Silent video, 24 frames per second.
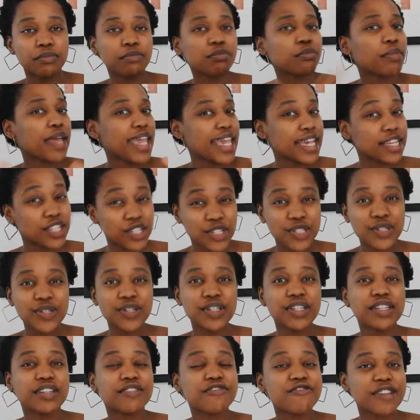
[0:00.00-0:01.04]
make
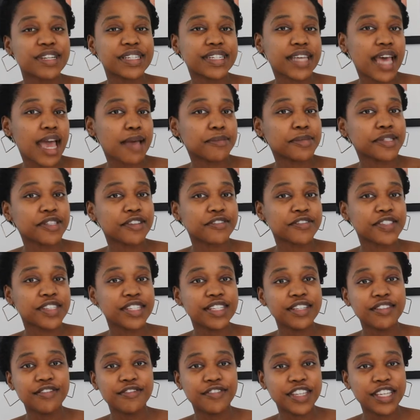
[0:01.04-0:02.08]
two different types of
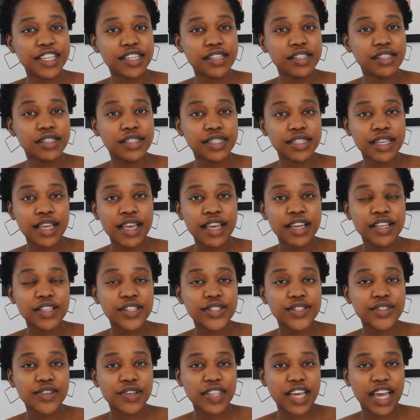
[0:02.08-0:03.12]
CVs
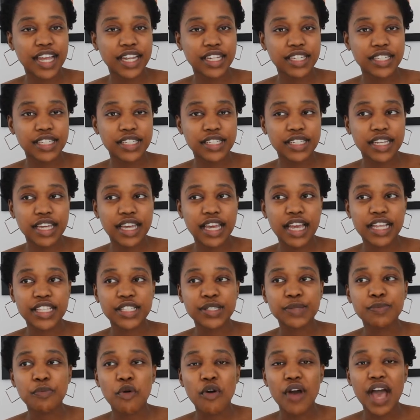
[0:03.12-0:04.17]
so that
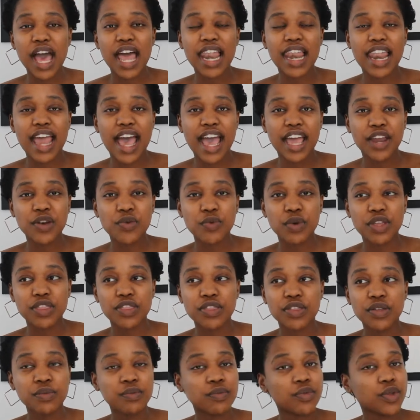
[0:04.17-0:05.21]
it's more aligned
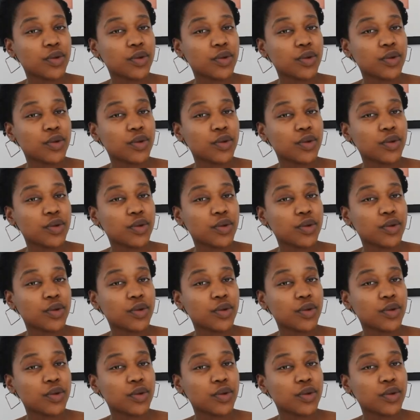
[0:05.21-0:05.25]
with